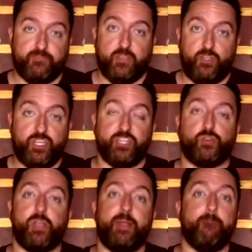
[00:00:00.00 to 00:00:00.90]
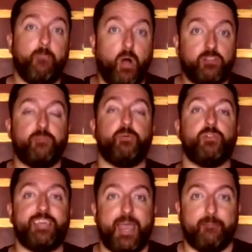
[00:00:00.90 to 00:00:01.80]
You can create multiple
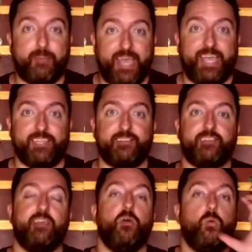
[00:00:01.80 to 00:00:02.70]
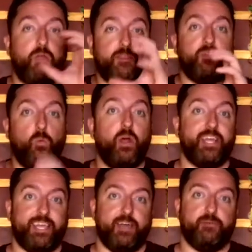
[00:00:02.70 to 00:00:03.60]
campaigns within one
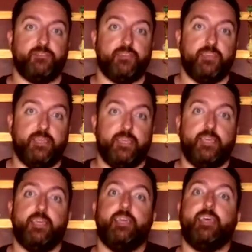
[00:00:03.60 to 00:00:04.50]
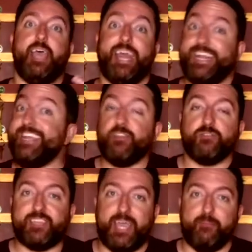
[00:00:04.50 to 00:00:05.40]
account. And in those
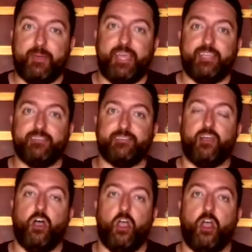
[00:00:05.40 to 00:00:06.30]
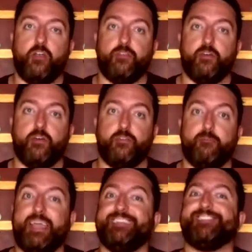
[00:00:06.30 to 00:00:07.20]
campaigns are the
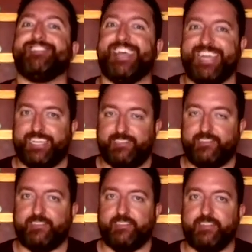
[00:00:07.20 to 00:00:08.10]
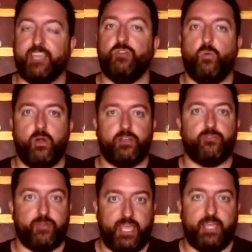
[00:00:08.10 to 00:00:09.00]
main settings that you want to
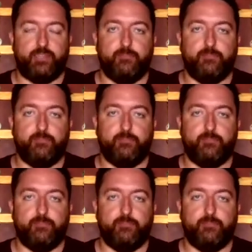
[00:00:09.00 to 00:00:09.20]
create.